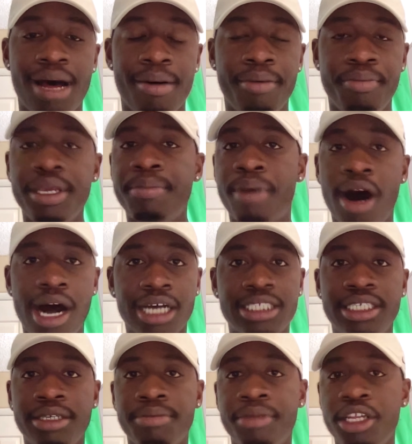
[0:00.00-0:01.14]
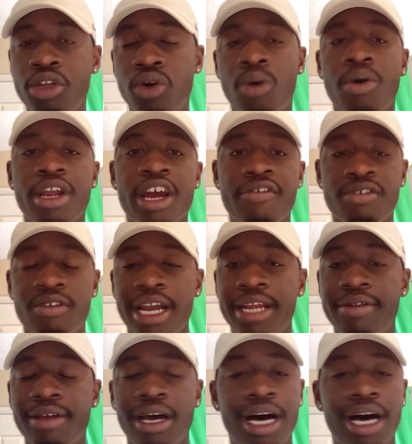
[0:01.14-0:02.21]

me boxing, me doing whatever, right?